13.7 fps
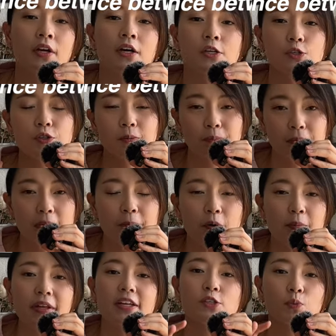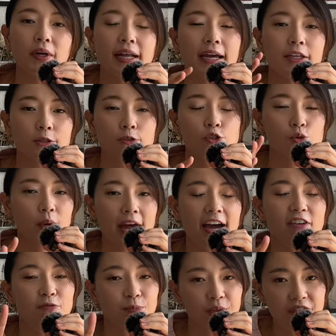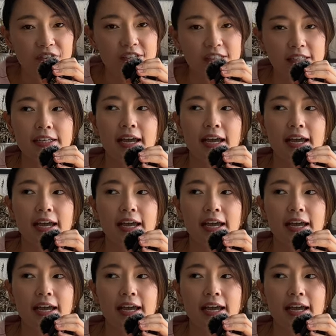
So the B permit is what I used to have previously,